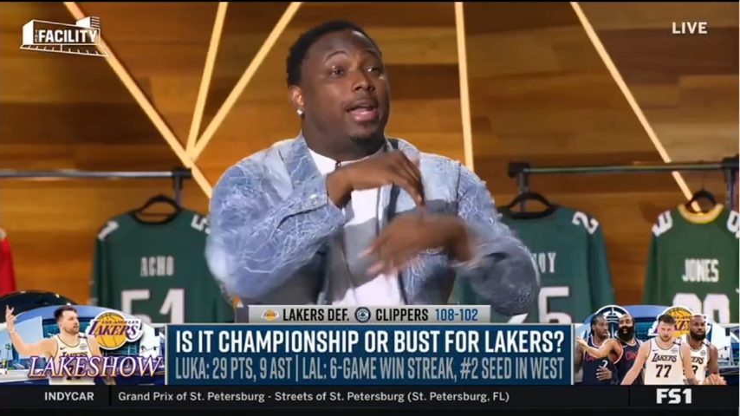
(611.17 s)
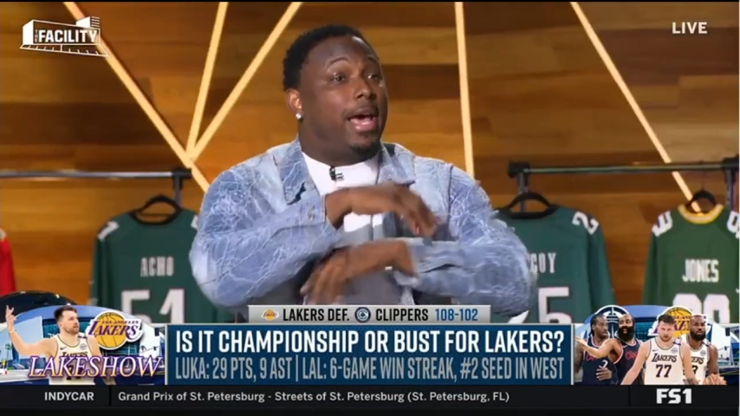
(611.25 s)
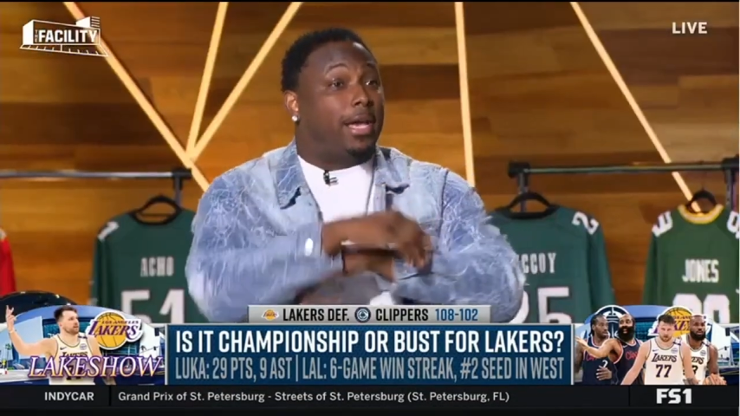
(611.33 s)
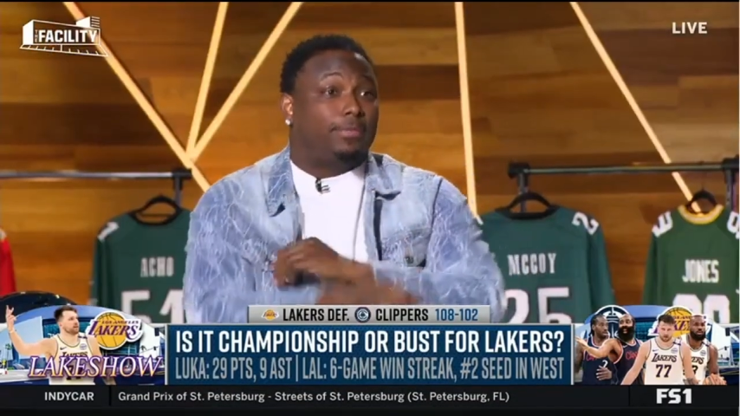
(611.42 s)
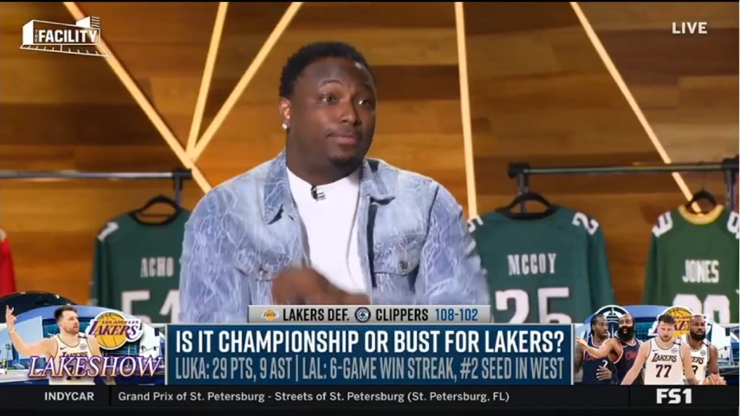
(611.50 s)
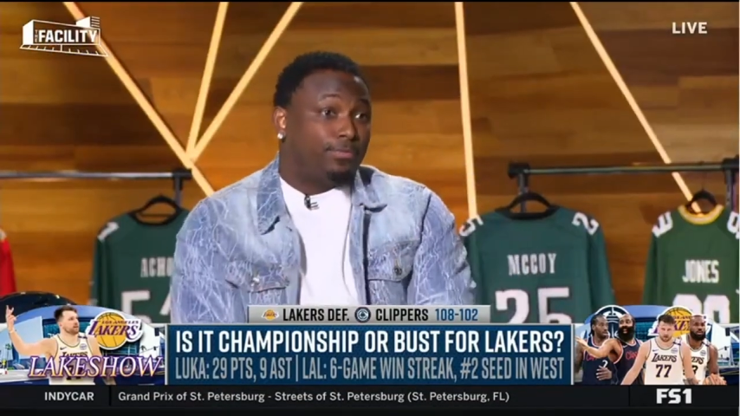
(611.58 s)

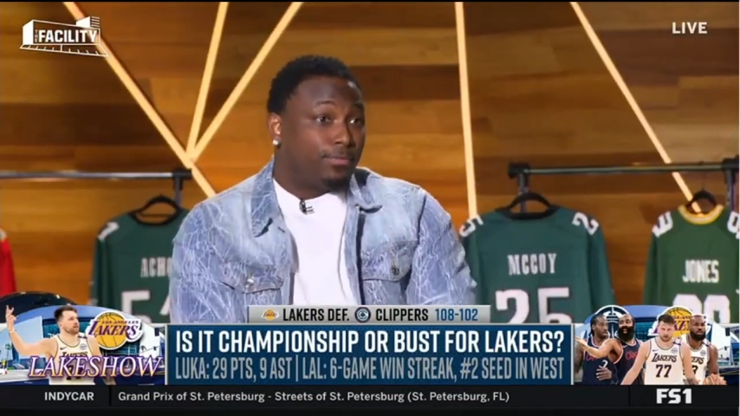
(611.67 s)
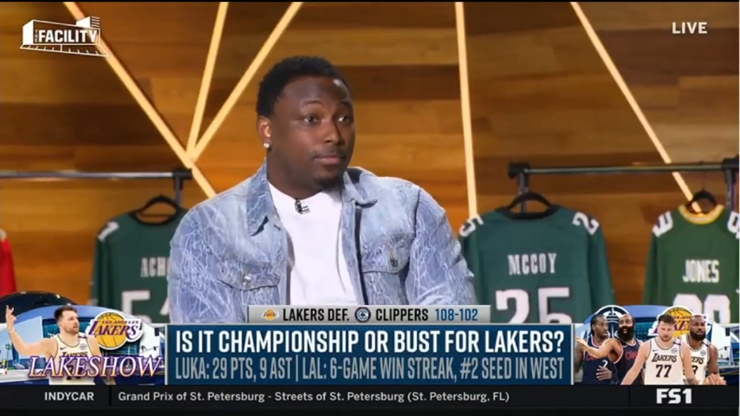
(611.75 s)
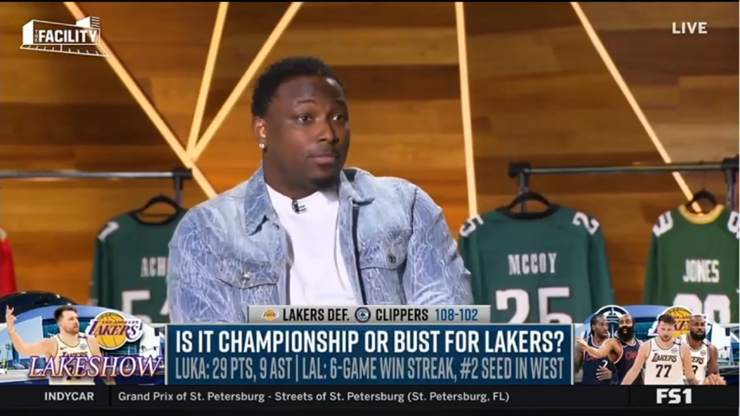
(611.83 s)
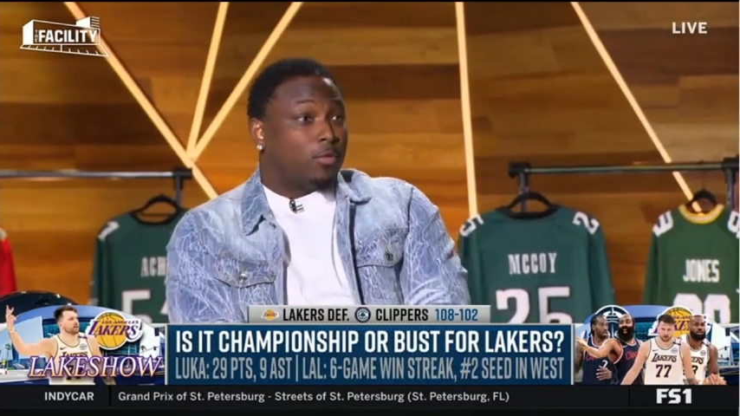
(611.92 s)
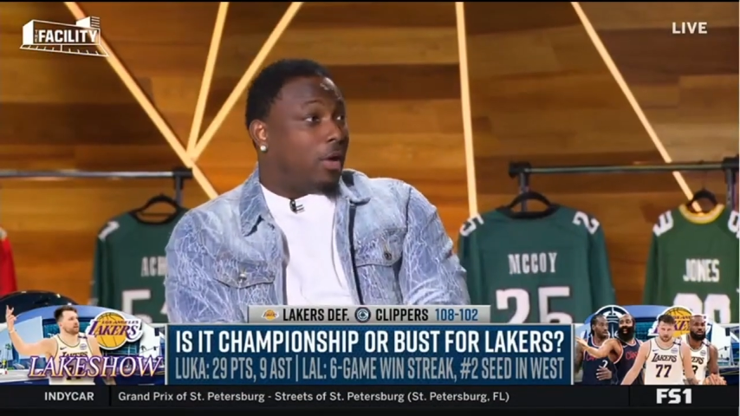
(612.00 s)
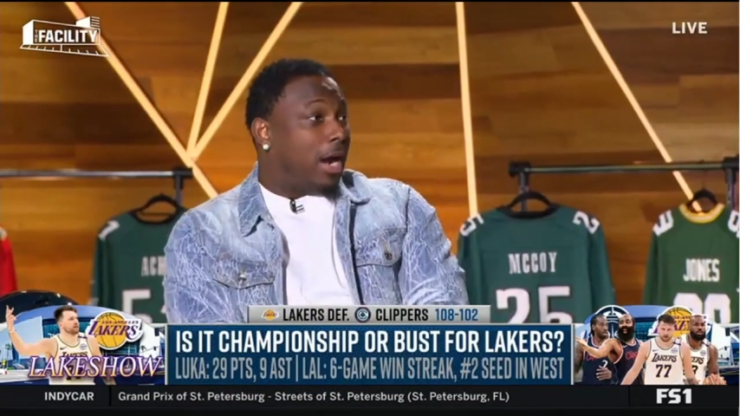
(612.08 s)
that.
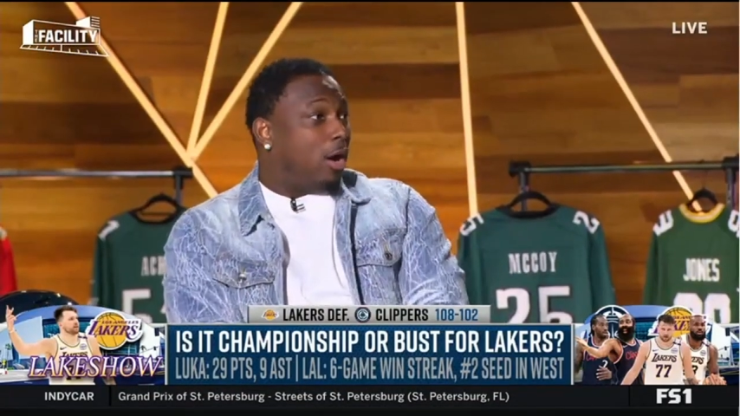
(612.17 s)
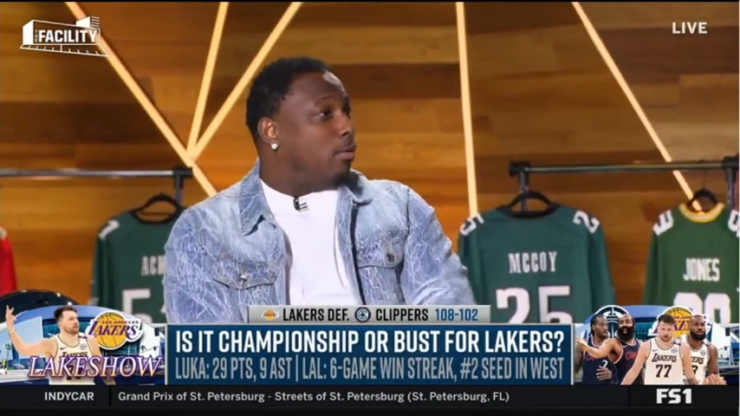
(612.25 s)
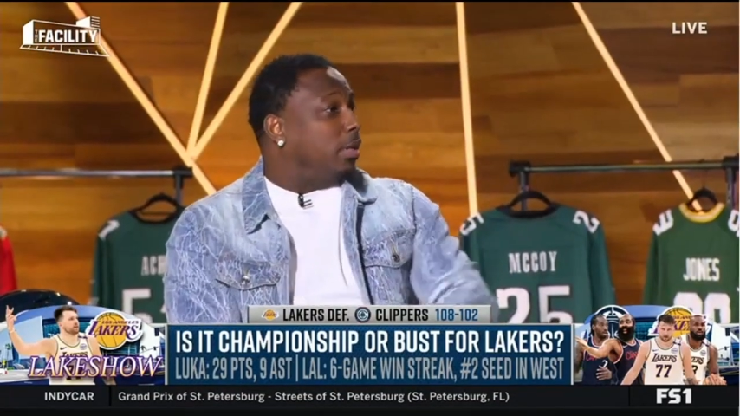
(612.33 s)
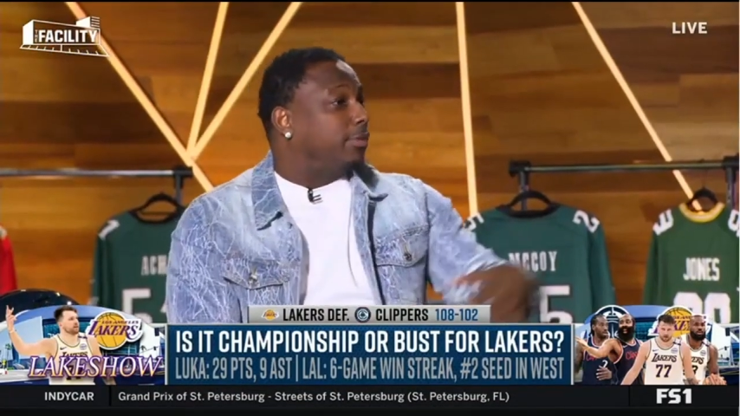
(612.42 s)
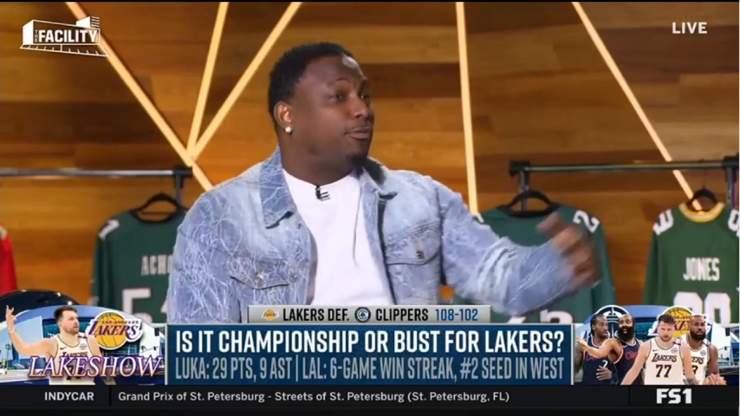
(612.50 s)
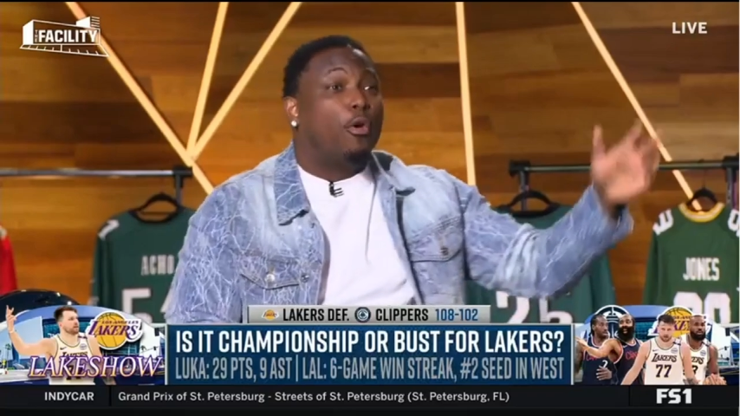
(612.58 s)
Right?
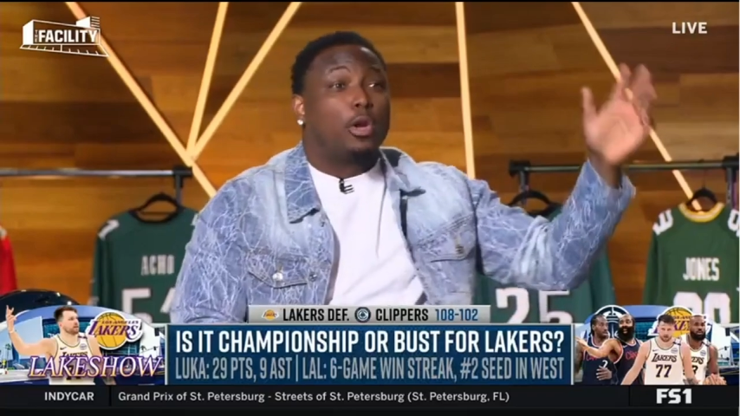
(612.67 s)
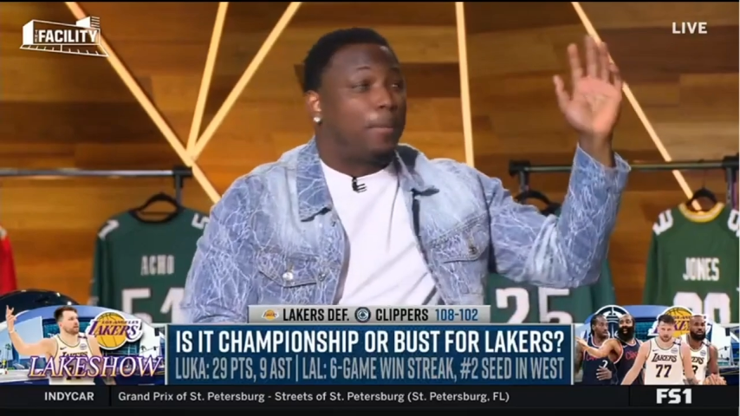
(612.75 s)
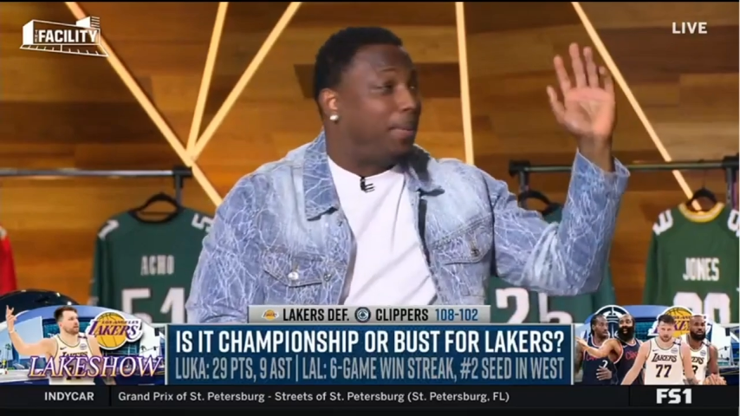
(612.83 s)
Or it's 40